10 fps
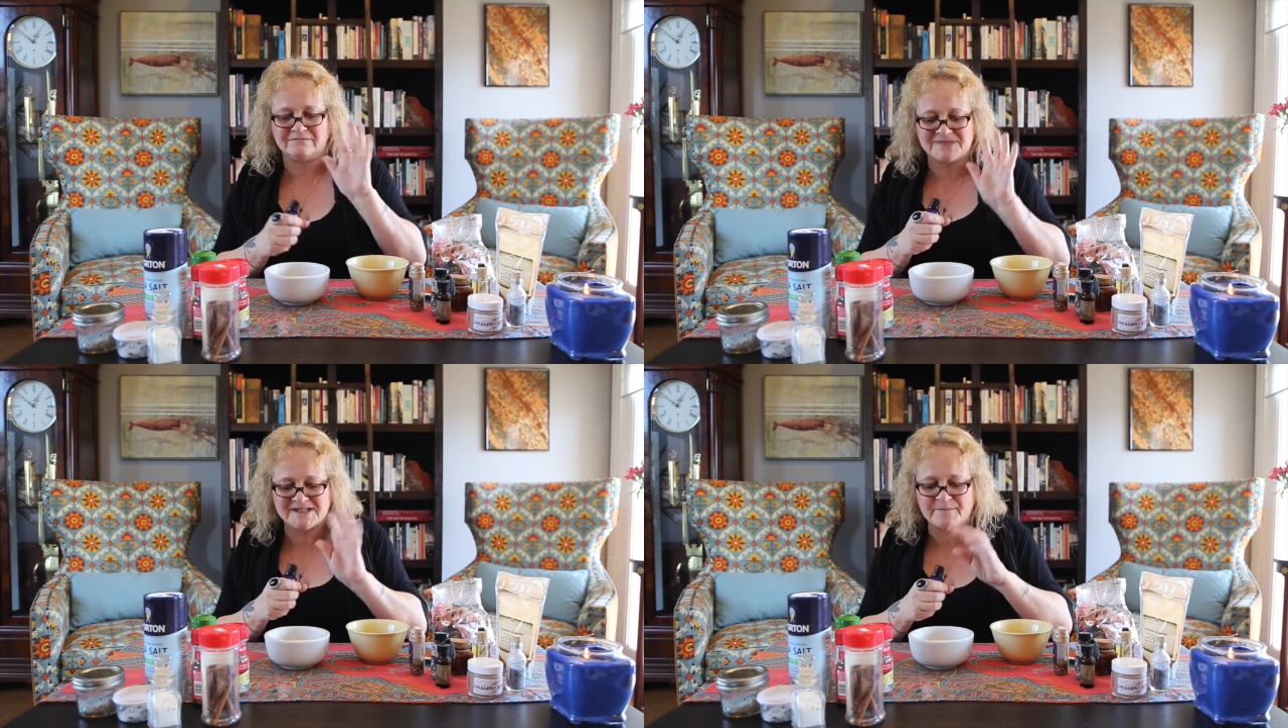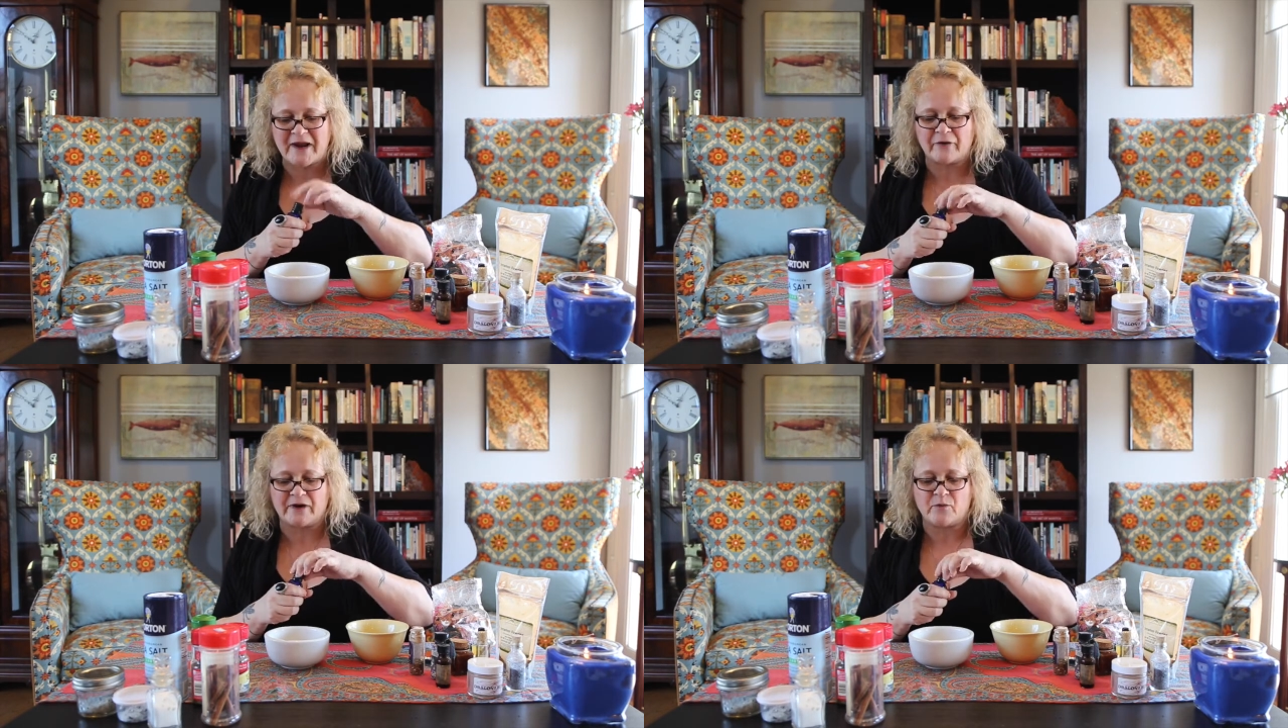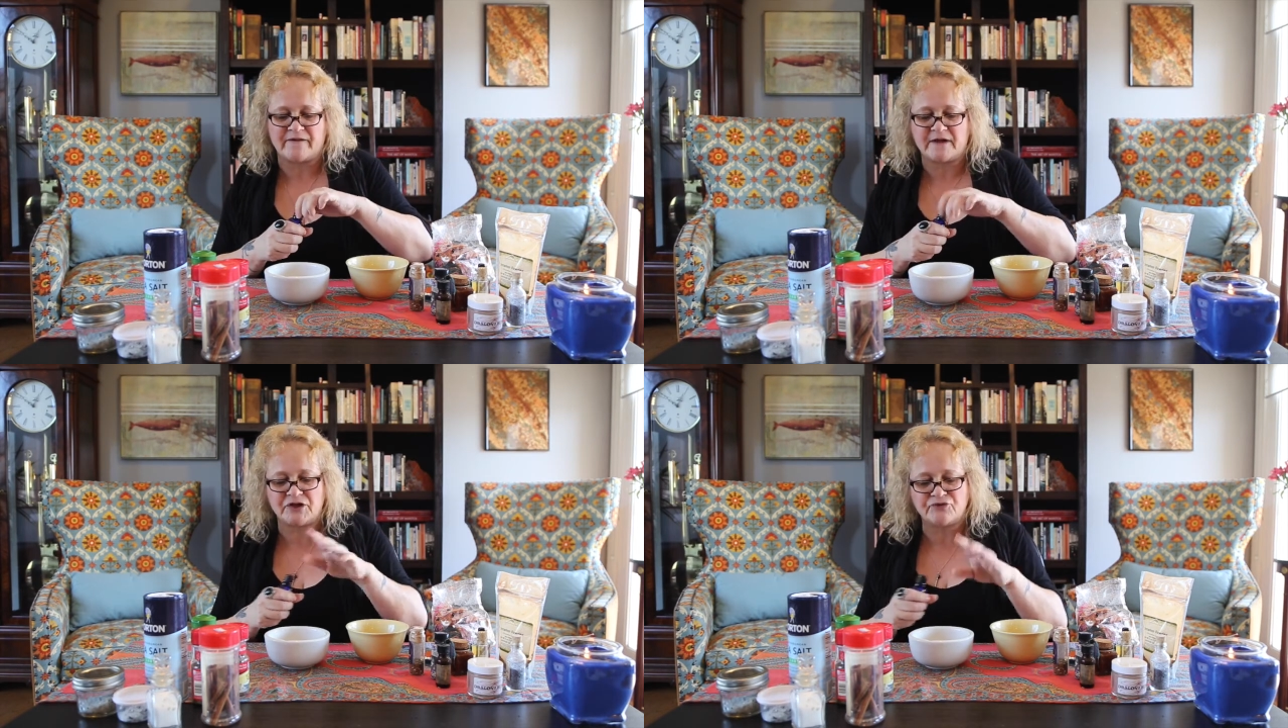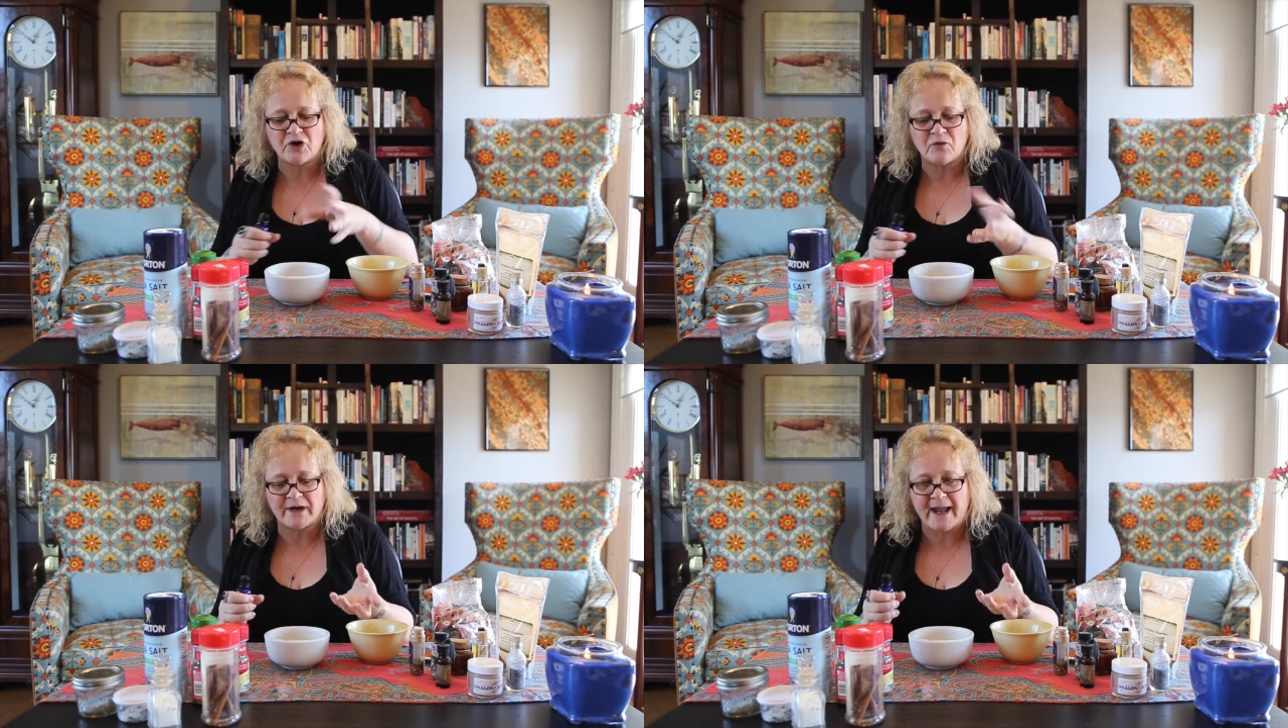sparing with it. You
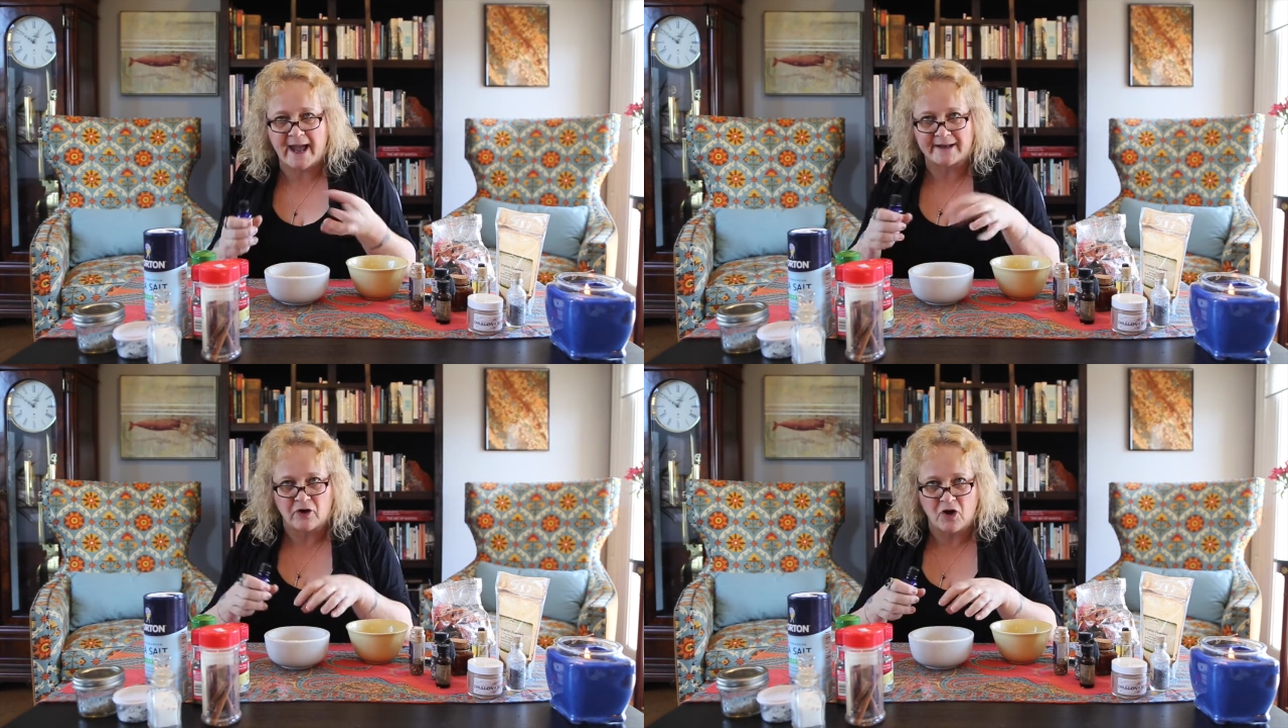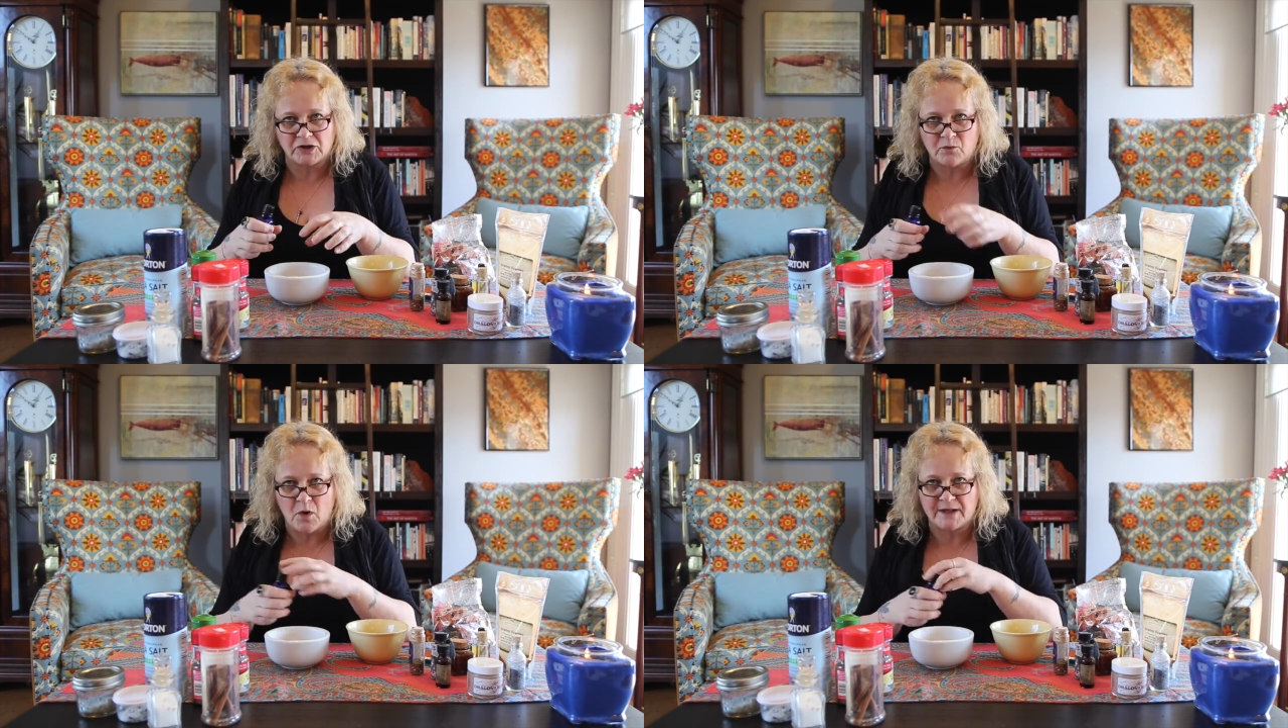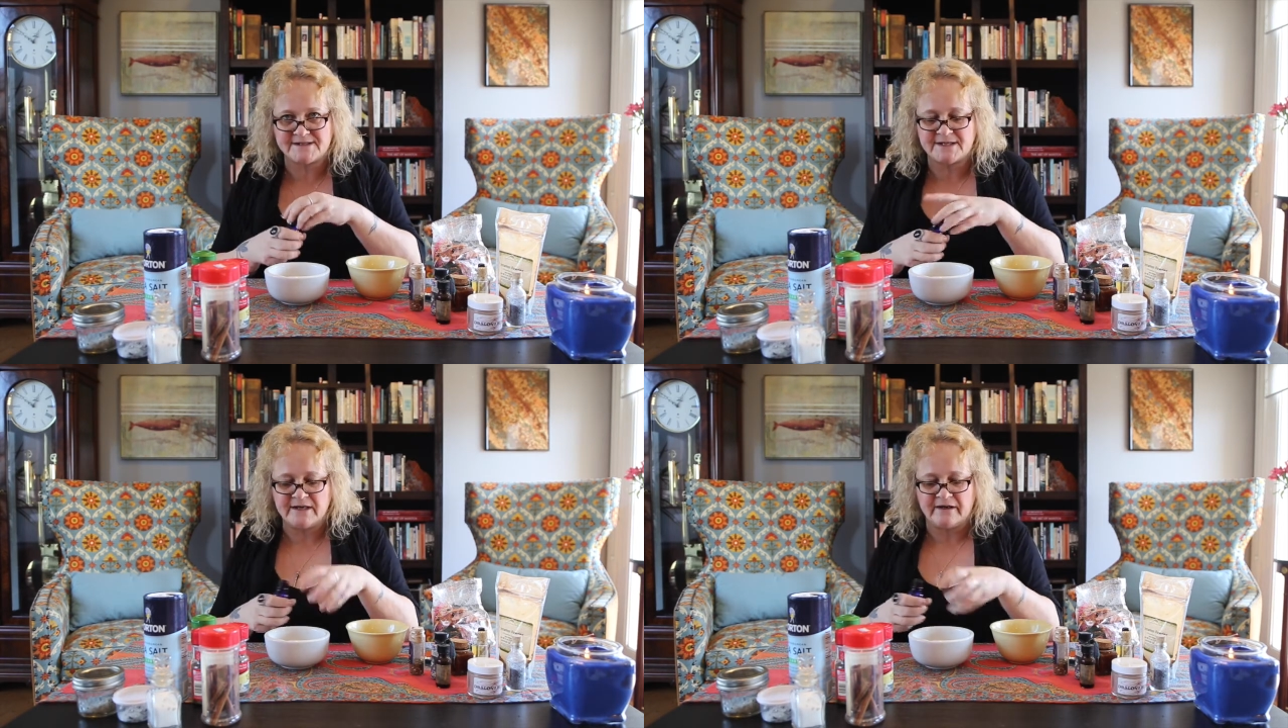don't want to add it all at once.